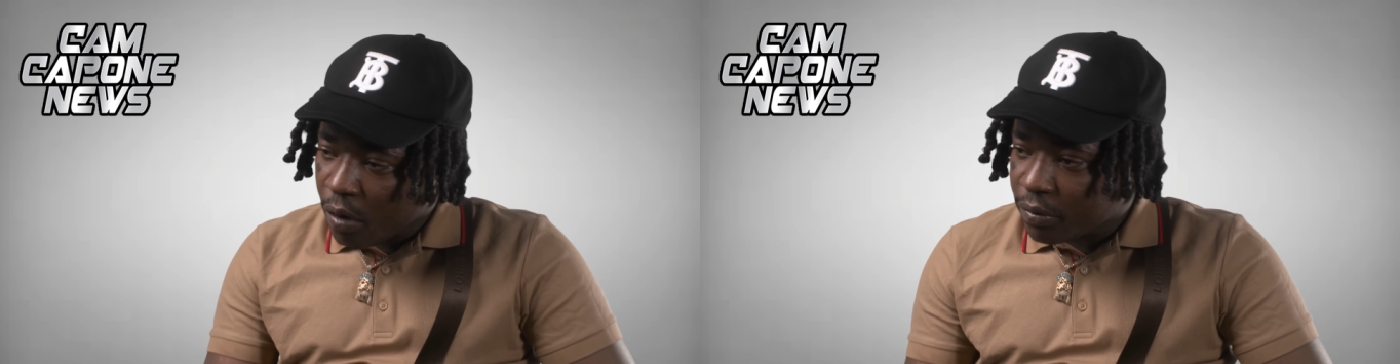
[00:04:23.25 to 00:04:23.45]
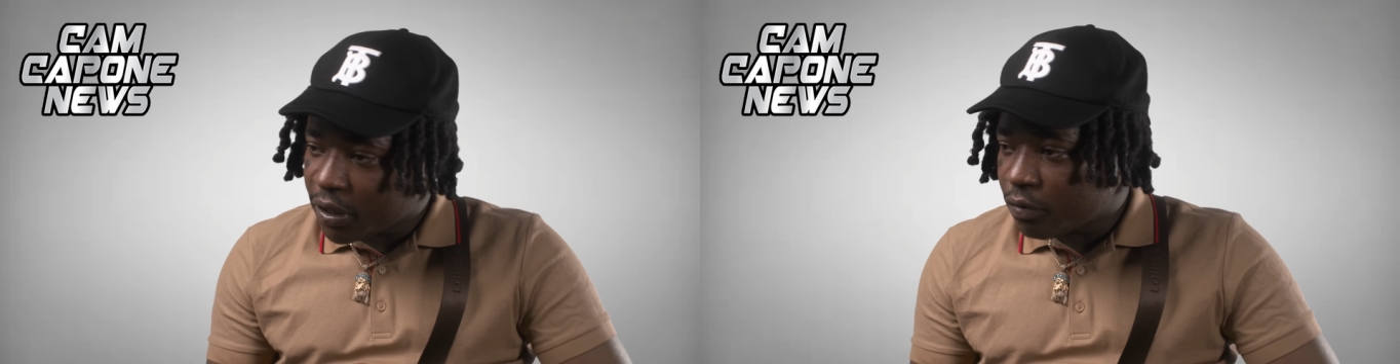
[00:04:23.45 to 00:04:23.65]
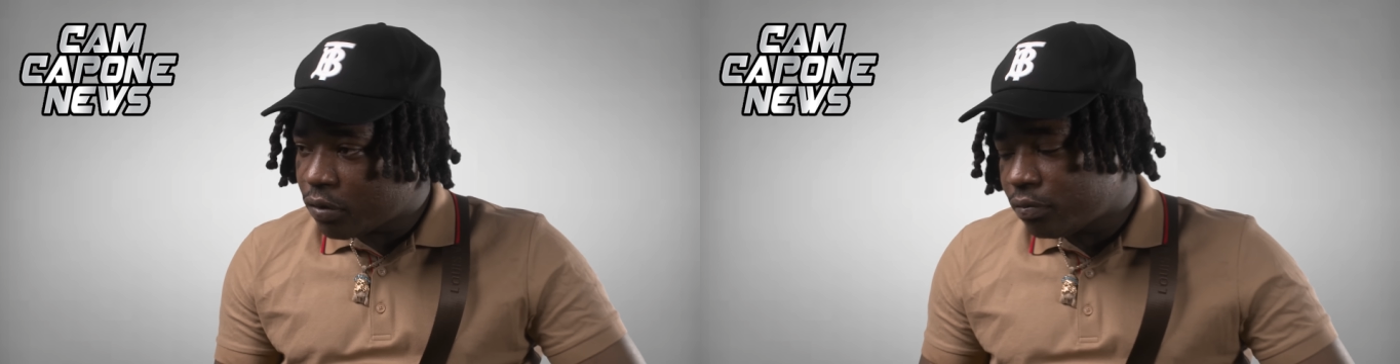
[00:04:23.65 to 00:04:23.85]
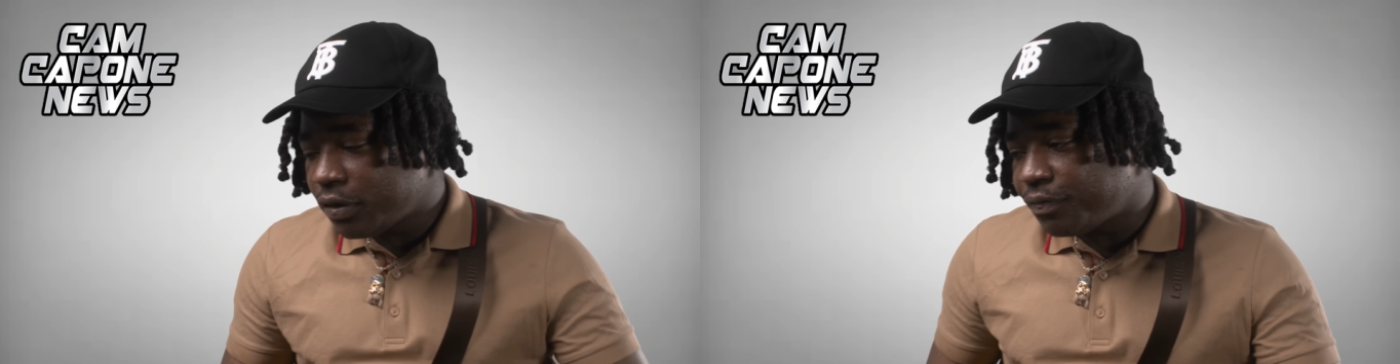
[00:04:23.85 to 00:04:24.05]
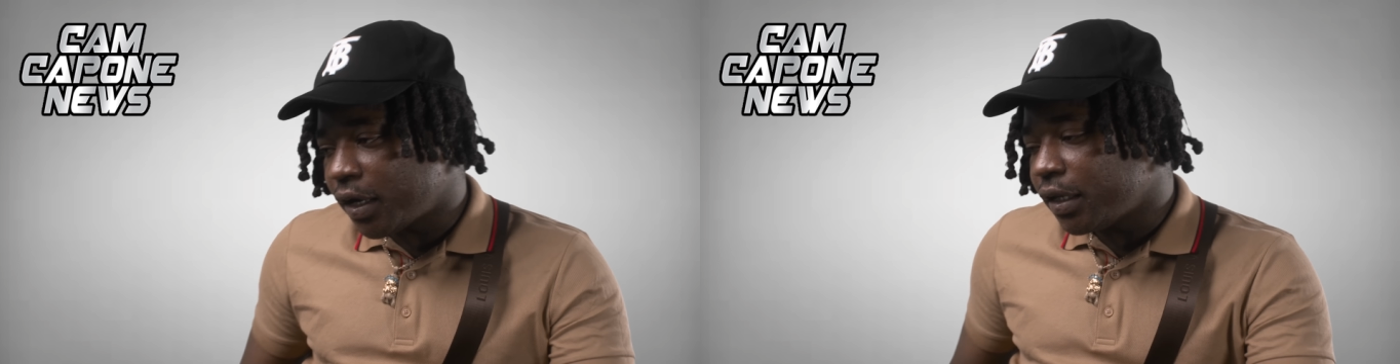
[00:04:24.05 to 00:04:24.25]
man, what
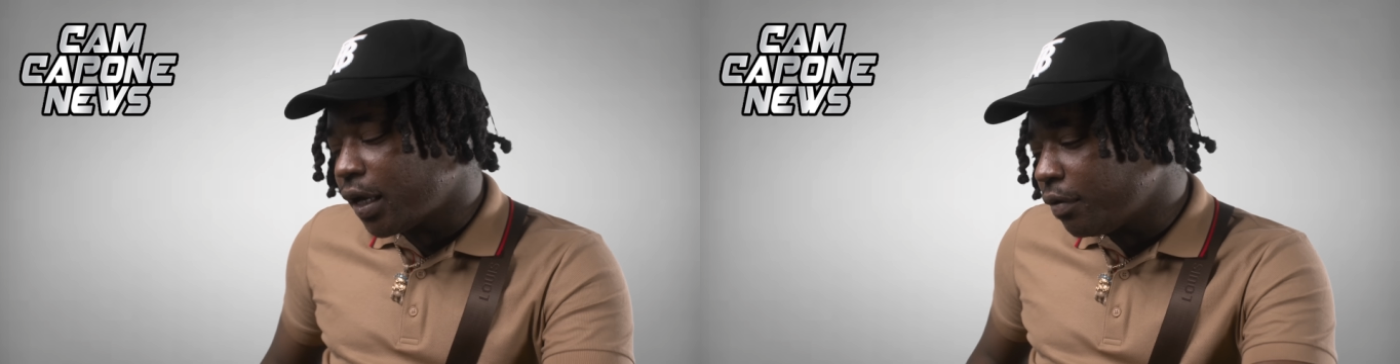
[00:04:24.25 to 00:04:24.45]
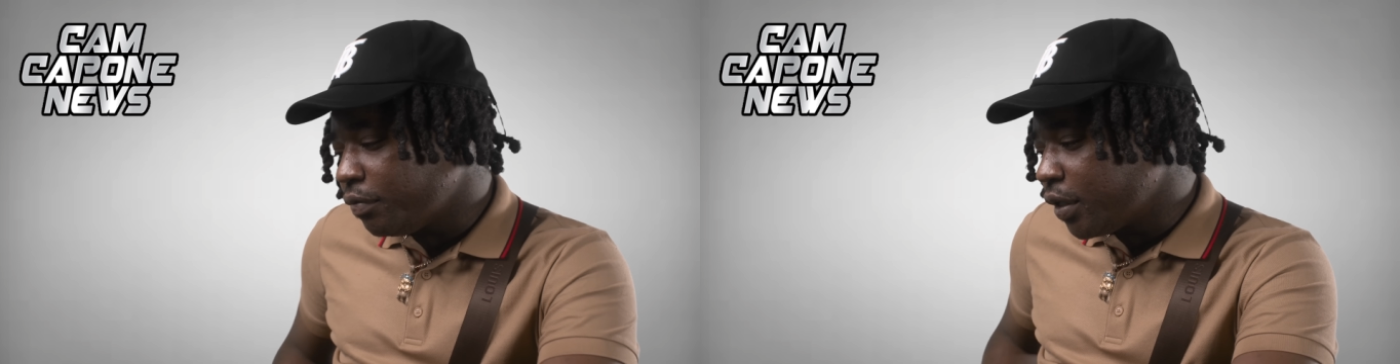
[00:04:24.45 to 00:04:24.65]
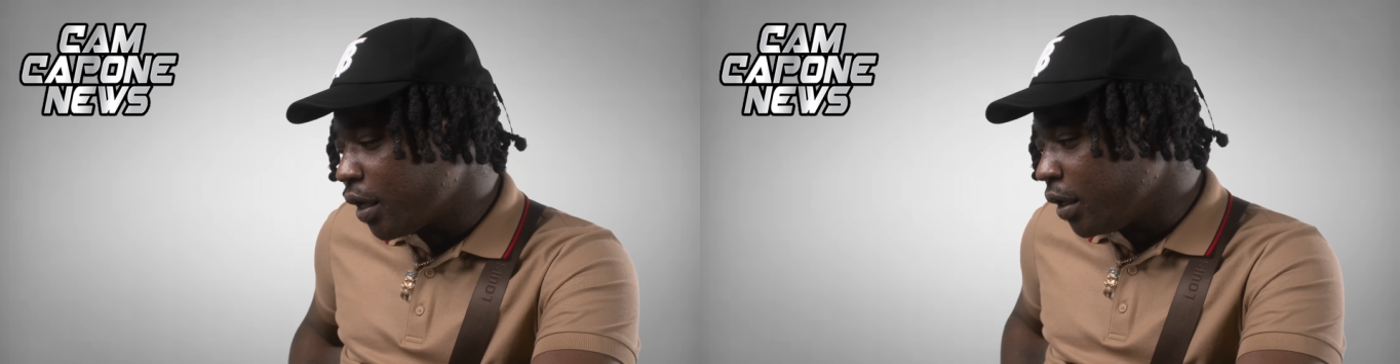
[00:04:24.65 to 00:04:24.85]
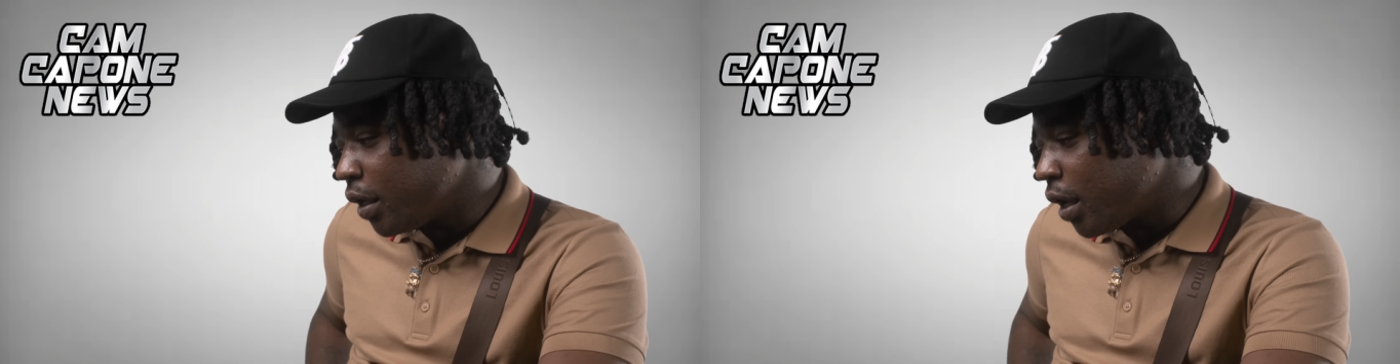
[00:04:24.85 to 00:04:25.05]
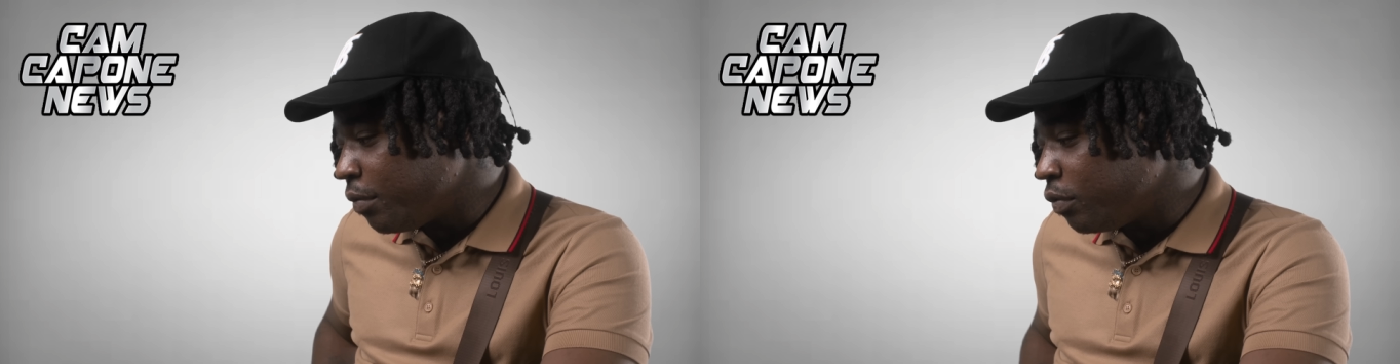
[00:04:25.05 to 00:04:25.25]
we fighting every
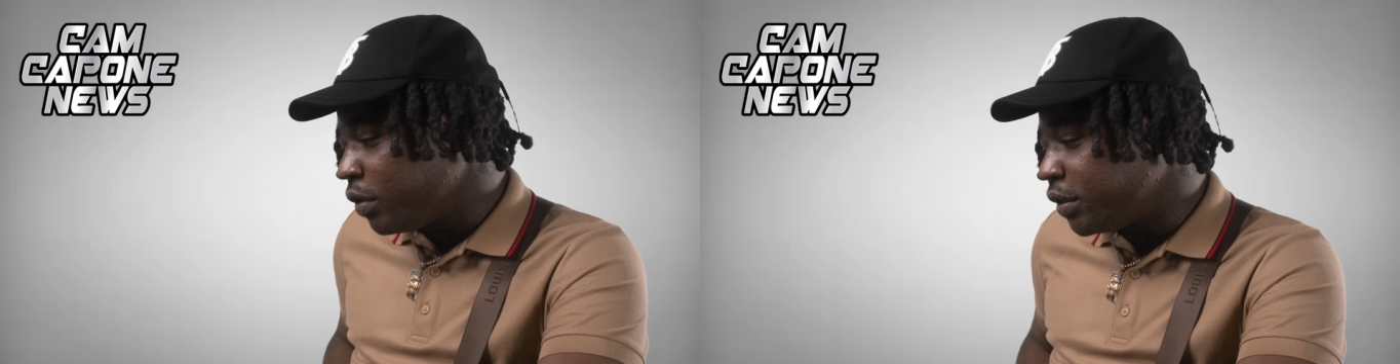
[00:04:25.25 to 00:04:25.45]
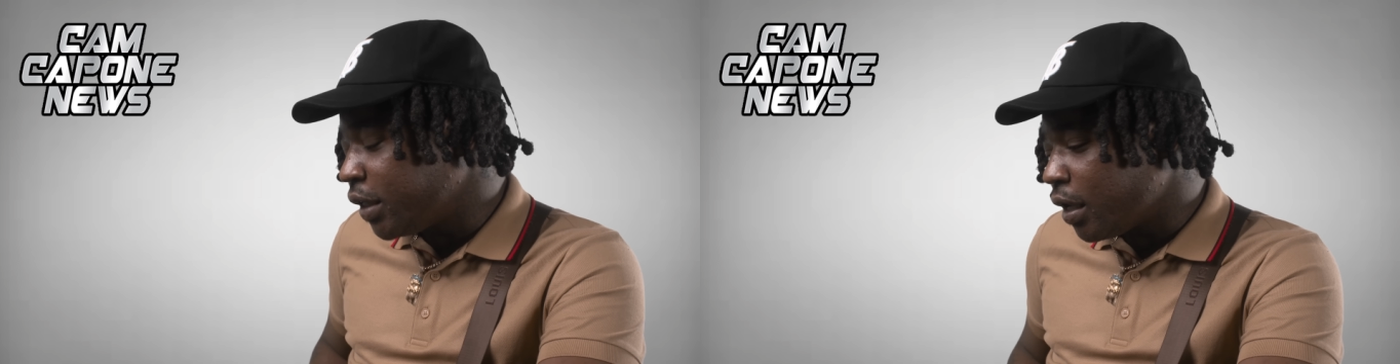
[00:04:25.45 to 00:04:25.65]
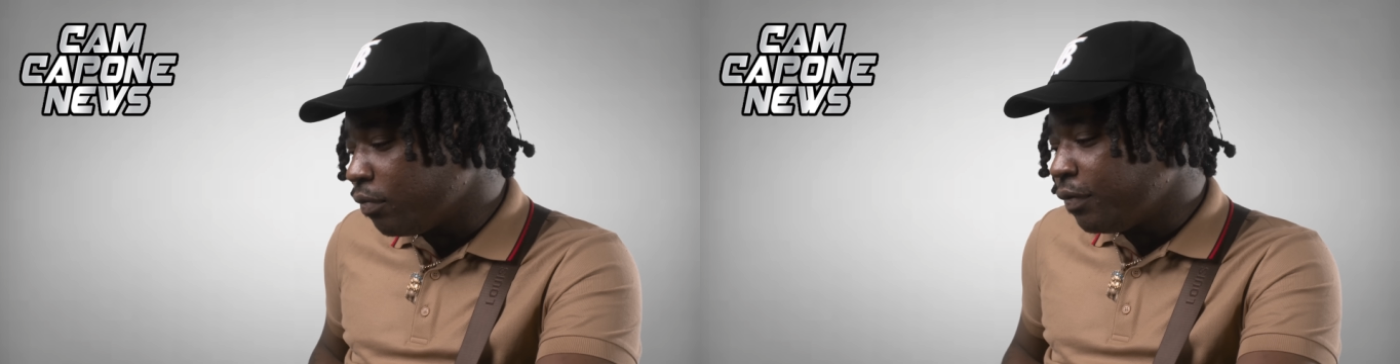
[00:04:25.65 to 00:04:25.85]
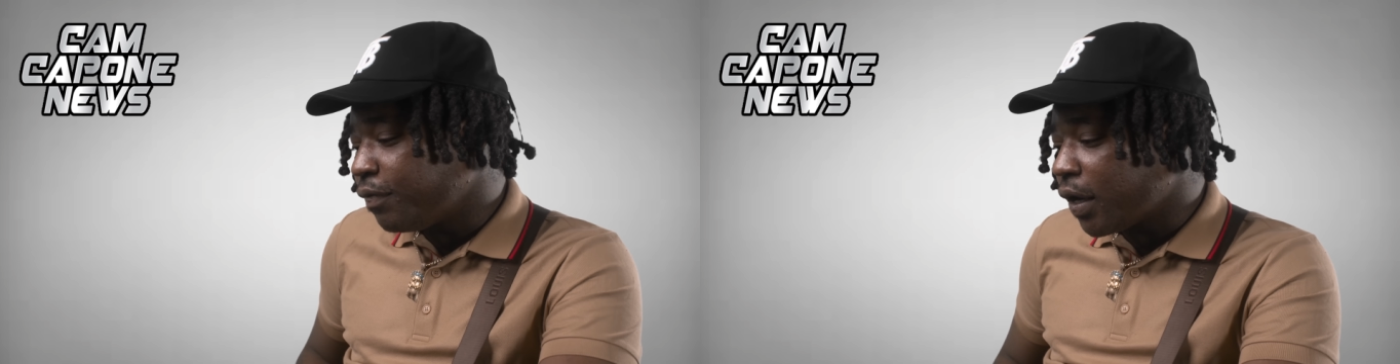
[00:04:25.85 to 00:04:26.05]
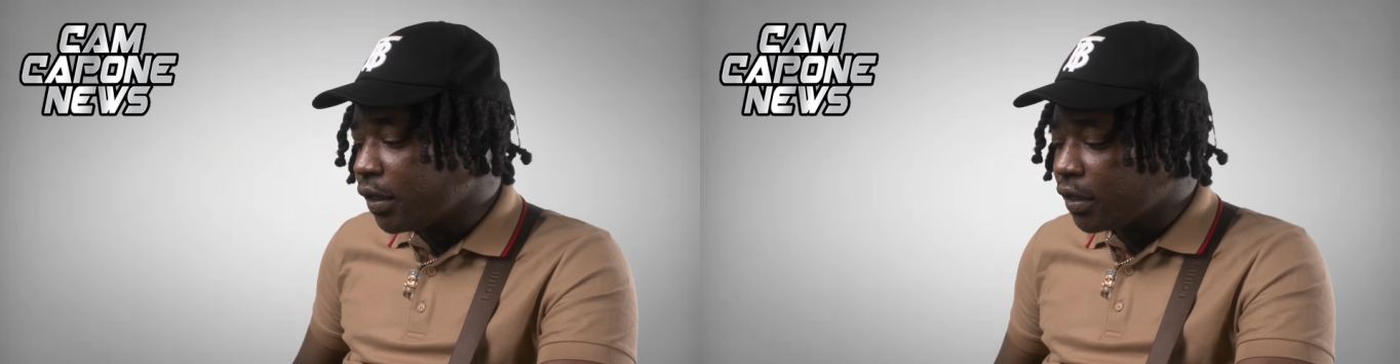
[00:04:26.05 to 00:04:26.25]
day. I mean, one time we
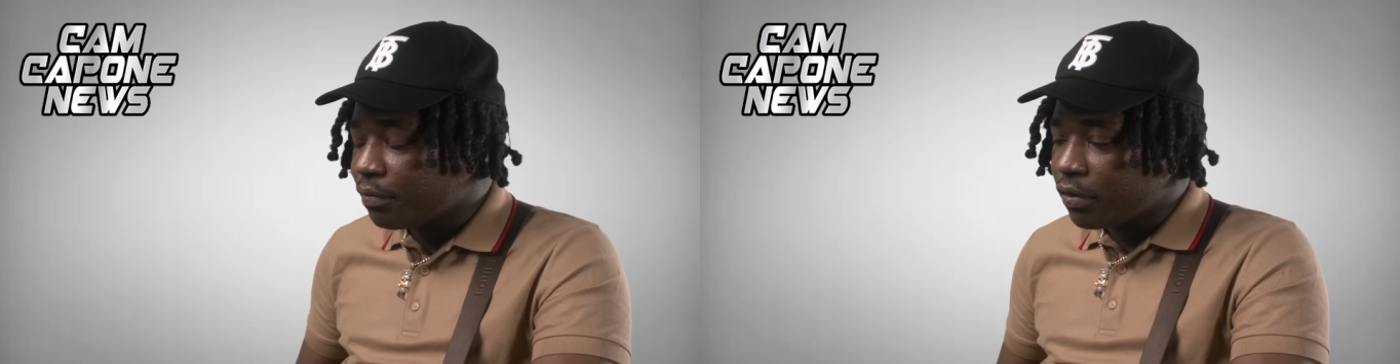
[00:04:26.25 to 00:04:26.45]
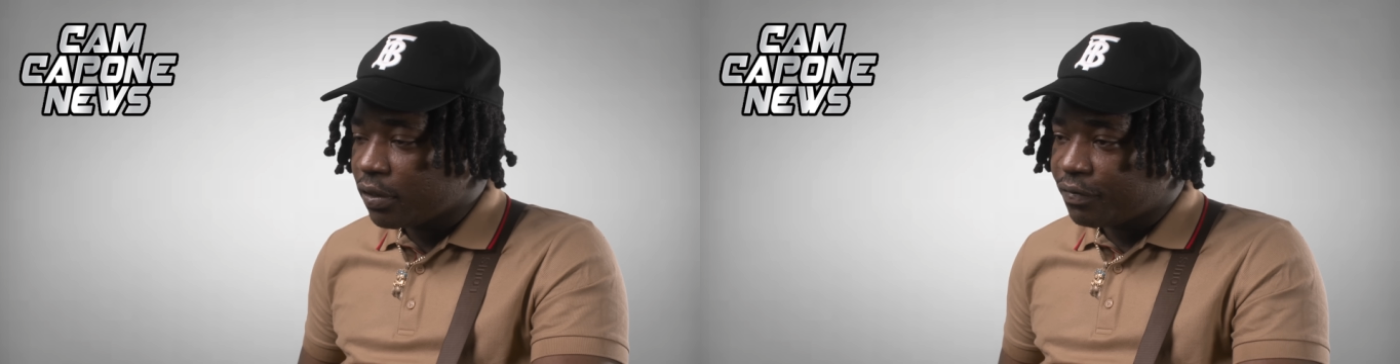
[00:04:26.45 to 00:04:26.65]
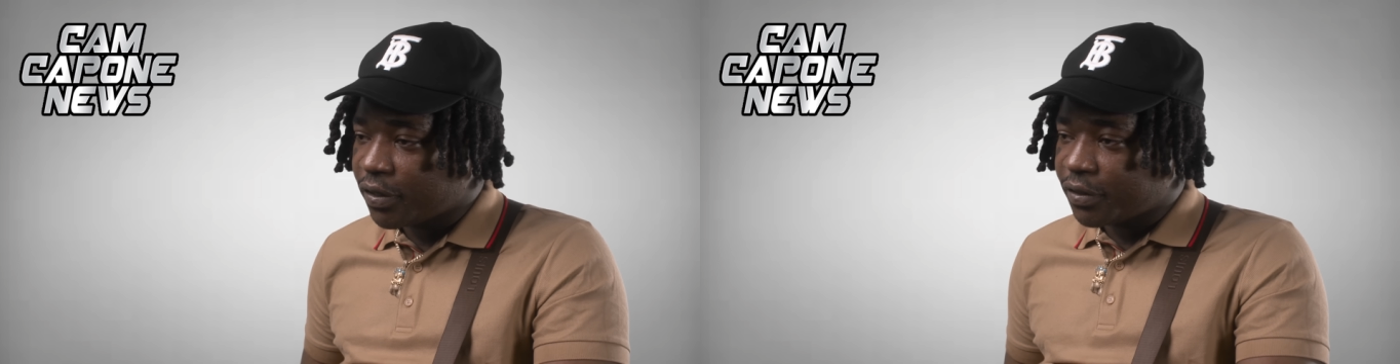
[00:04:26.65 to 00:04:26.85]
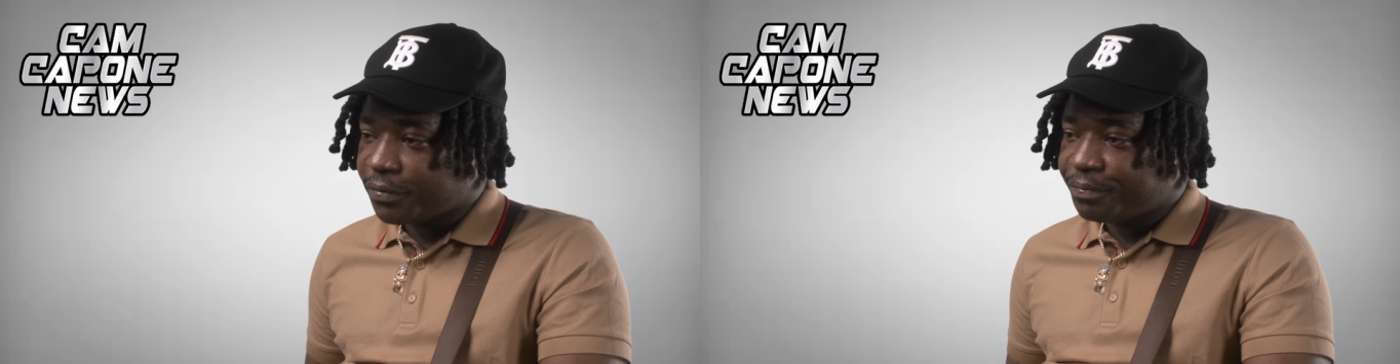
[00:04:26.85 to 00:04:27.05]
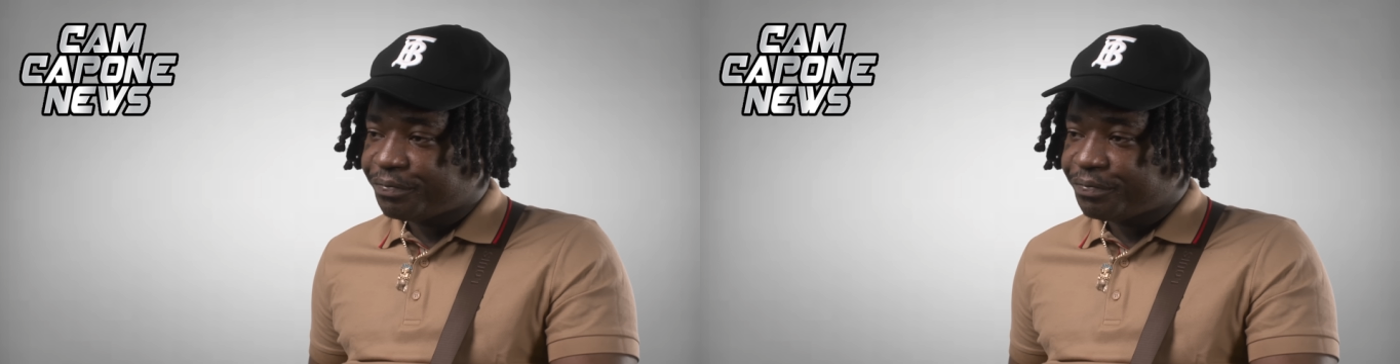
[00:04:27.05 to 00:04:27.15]
fighting that motherfucker